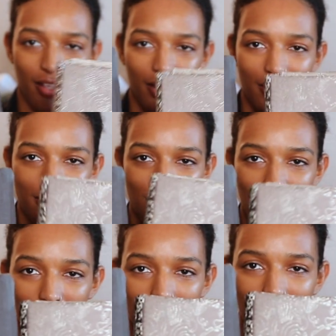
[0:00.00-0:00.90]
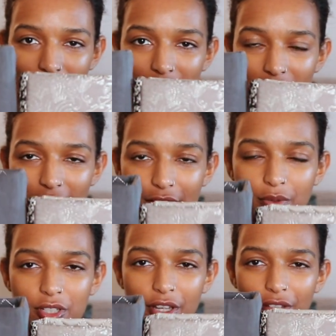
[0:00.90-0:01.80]
here's the two inserts next
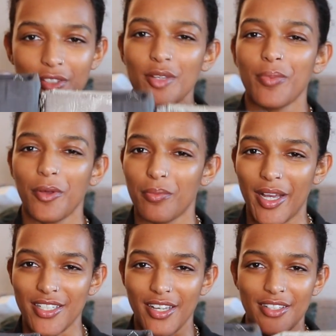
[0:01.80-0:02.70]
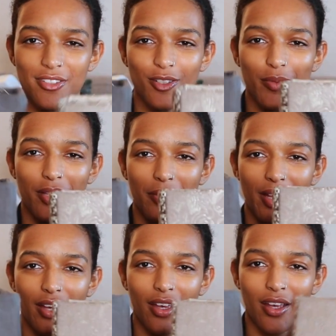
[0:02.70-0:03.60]
to each other. These are both Mai Tai inserts, by the
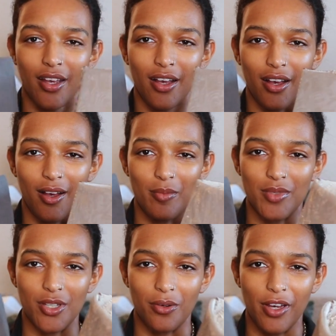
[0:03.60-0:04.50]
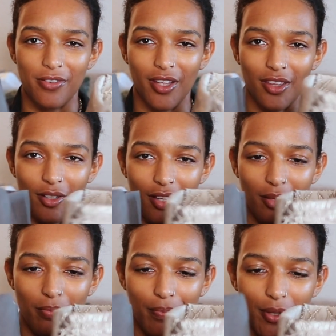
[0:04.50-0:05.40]
way. So I feel like they're
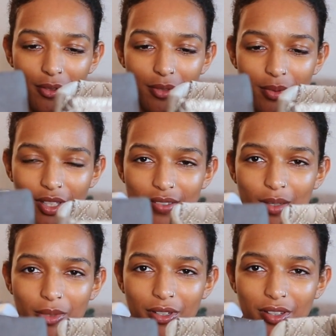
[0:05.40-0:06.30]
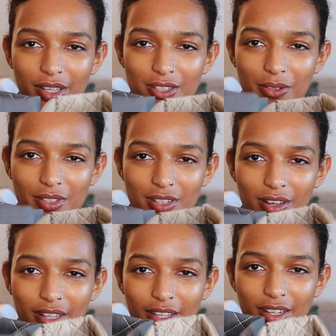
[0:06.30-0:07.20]
like built really similarly, so it's
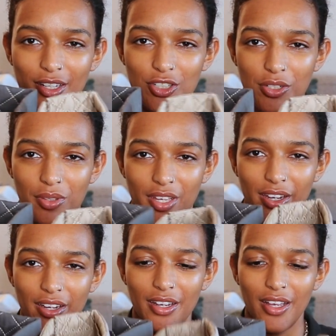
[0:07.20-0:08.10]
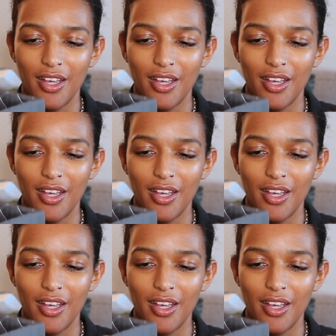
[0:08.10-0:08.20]
not like an issue there